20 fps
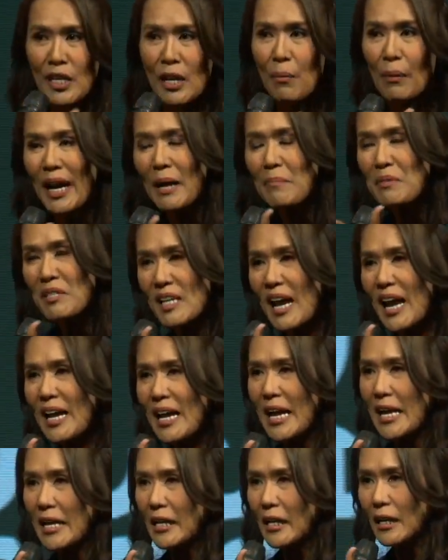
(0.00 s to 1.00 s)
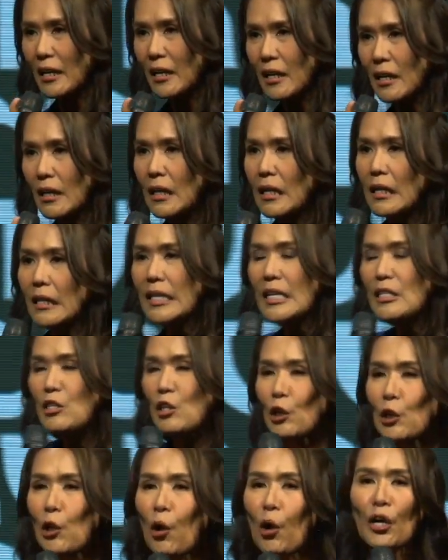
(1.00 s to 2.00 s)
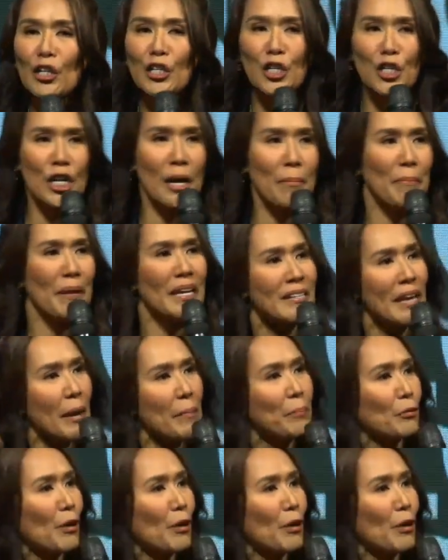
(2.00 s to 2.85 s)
see what I'm saying? This lordship is a